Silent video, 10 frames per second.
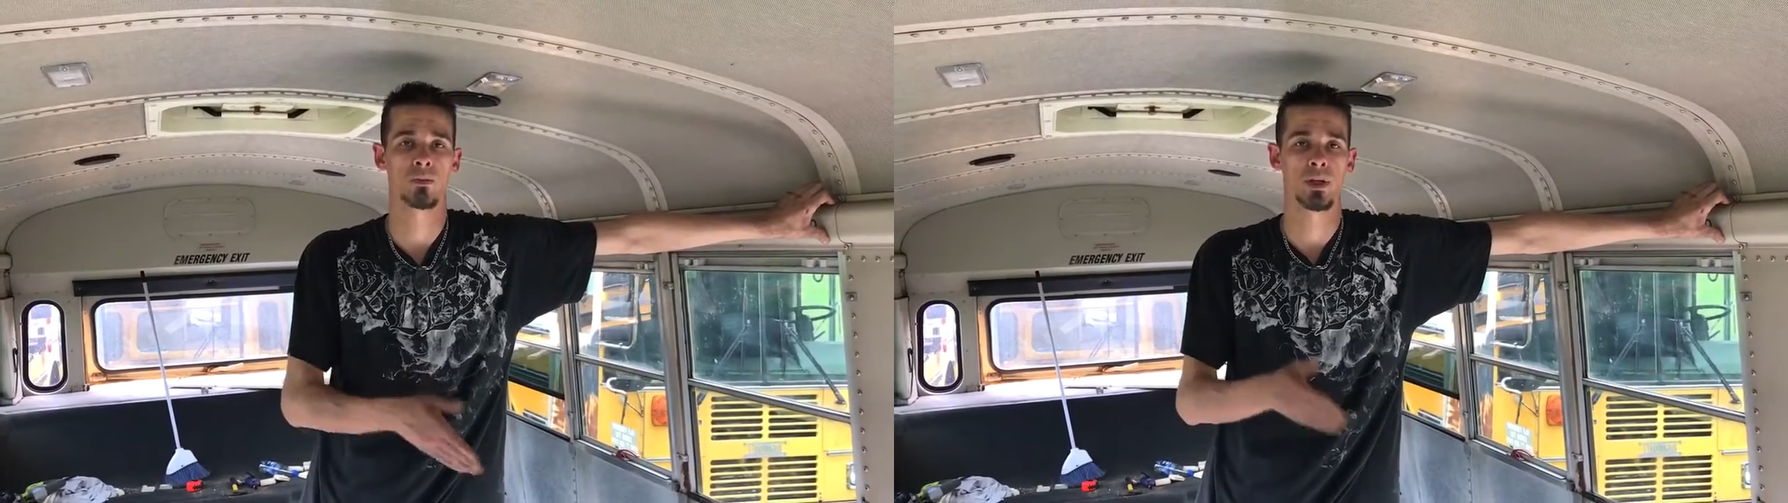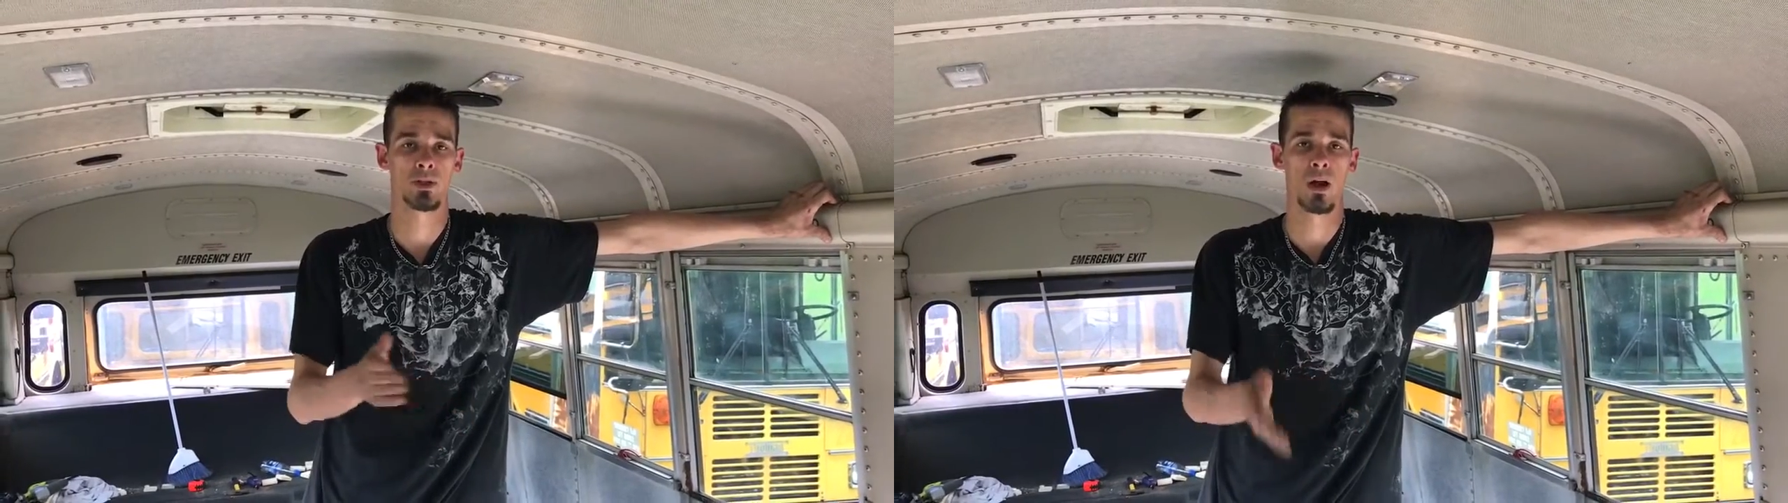
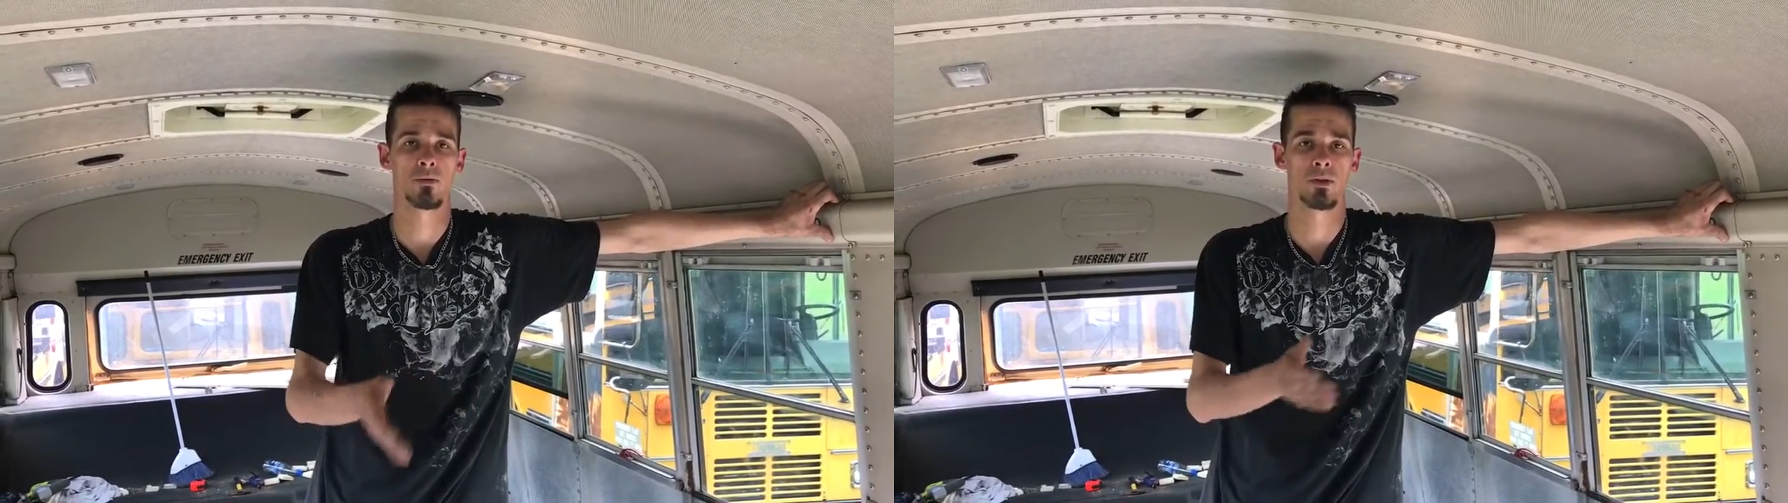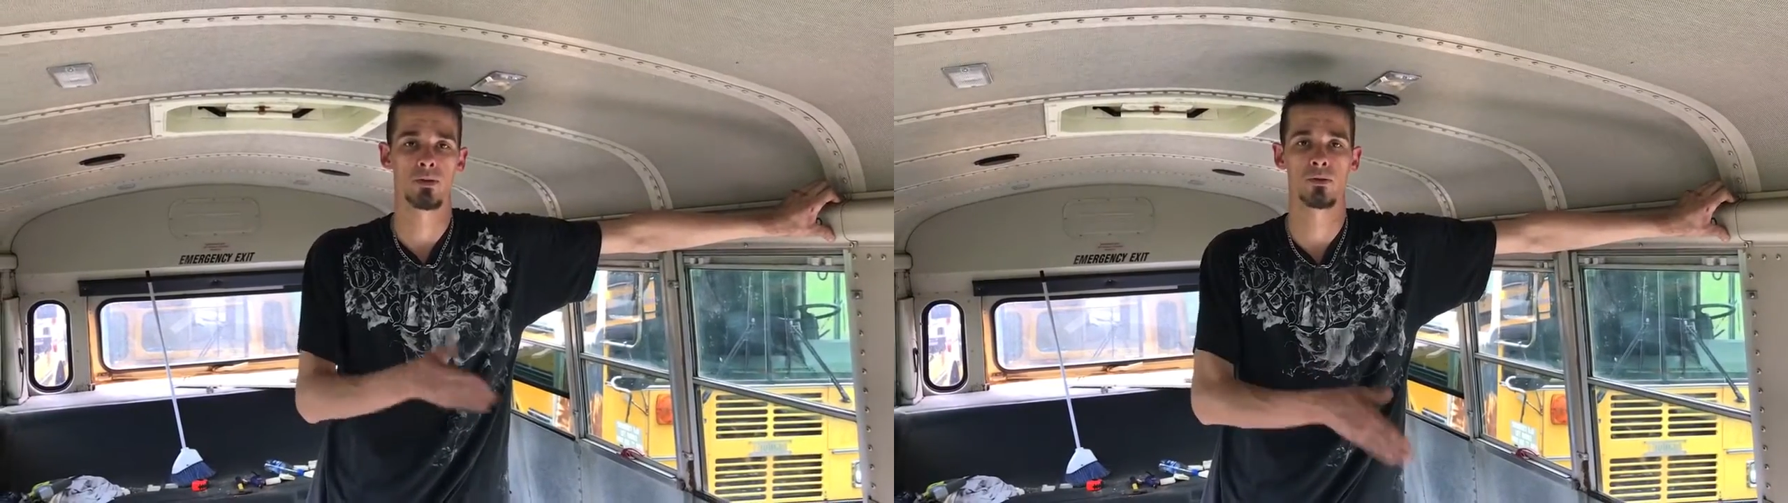bits off
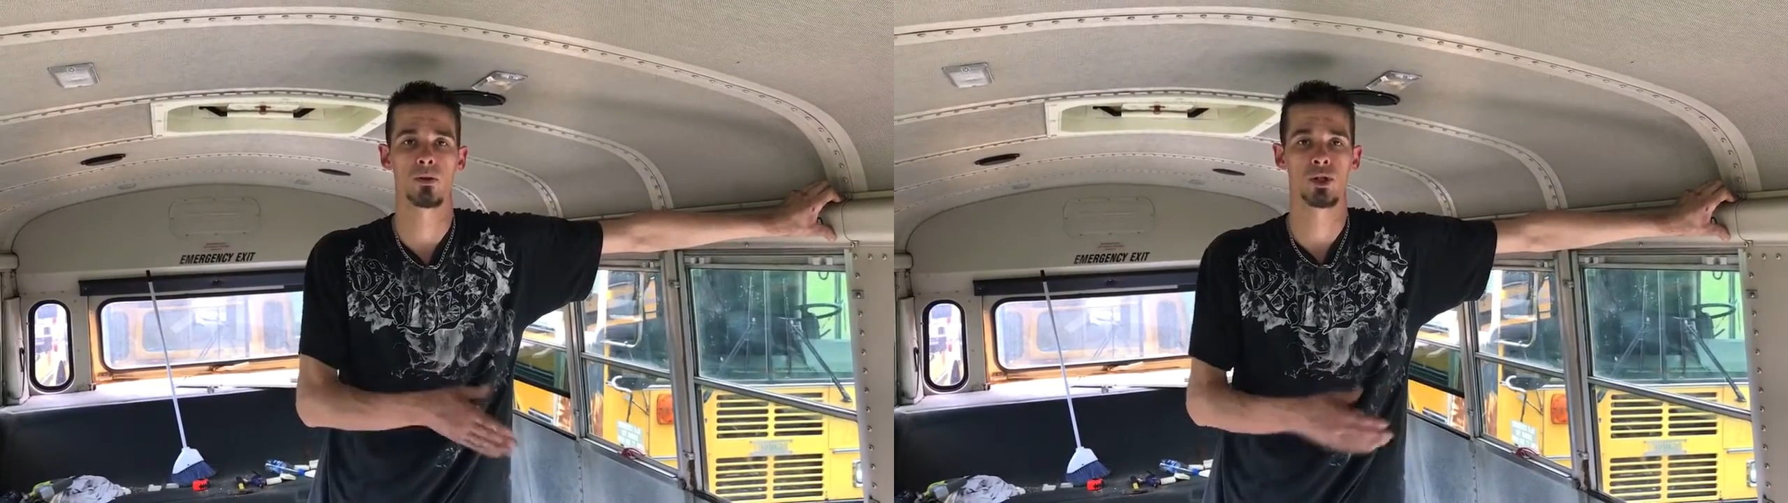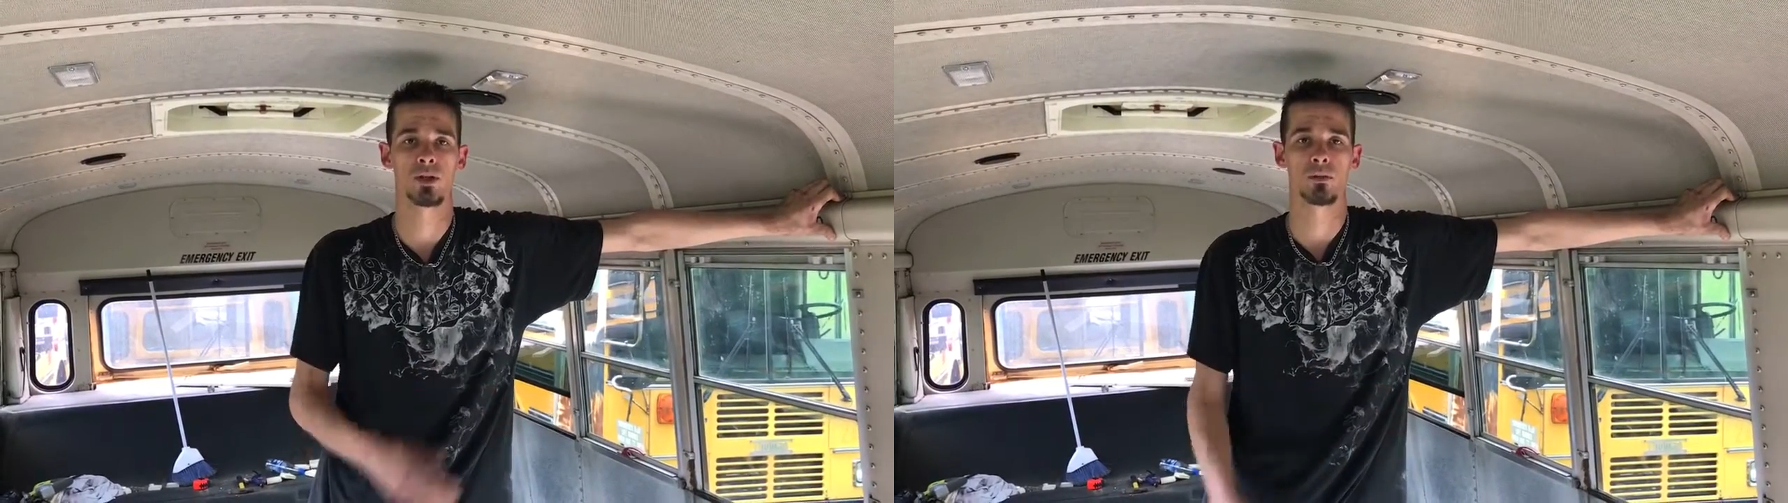of your full
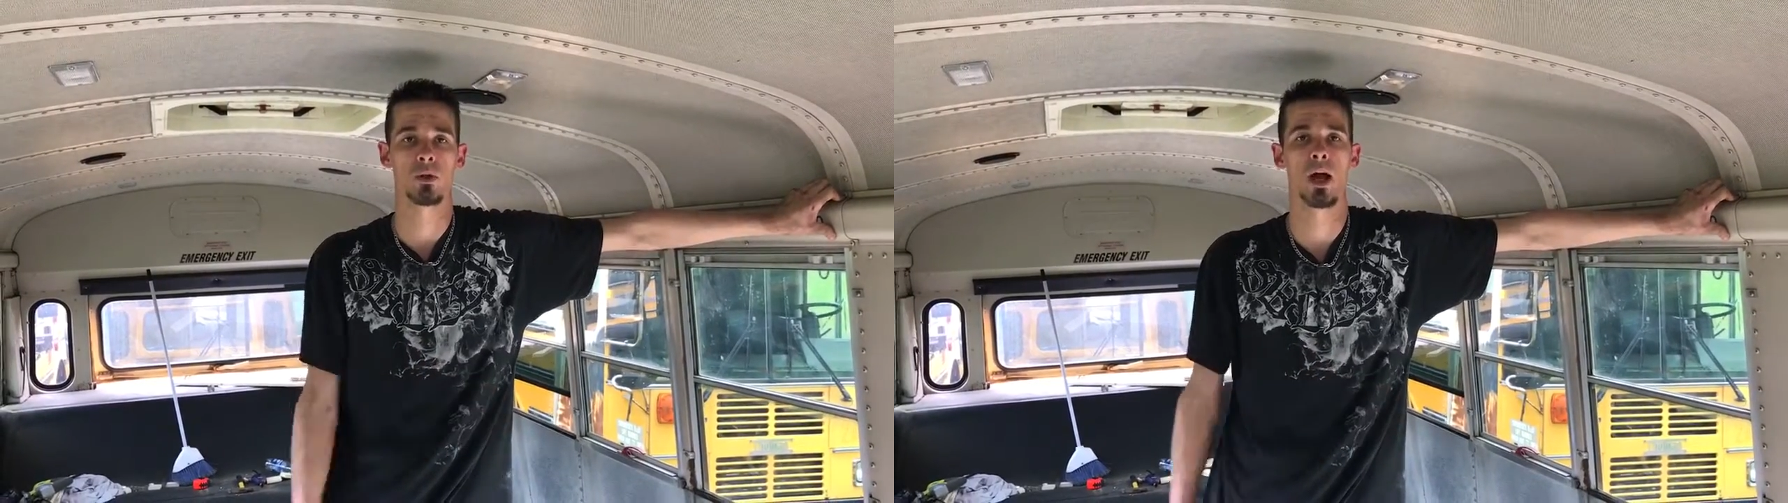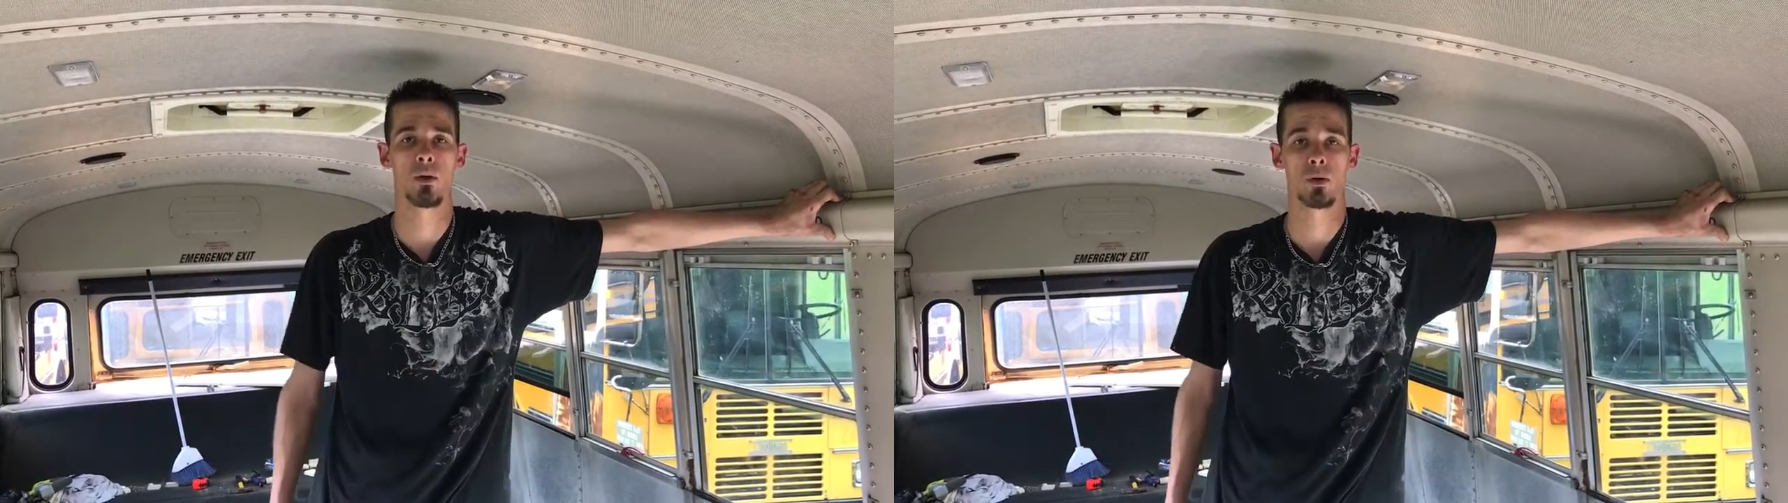sheets of
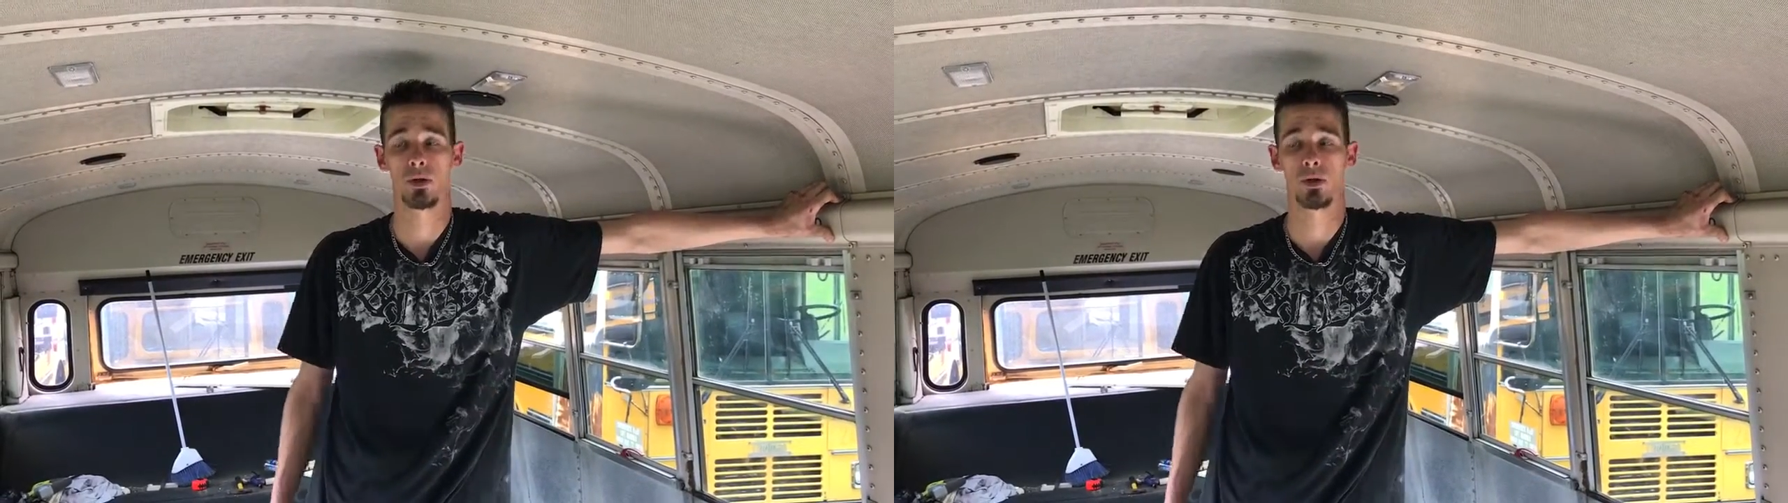plywood.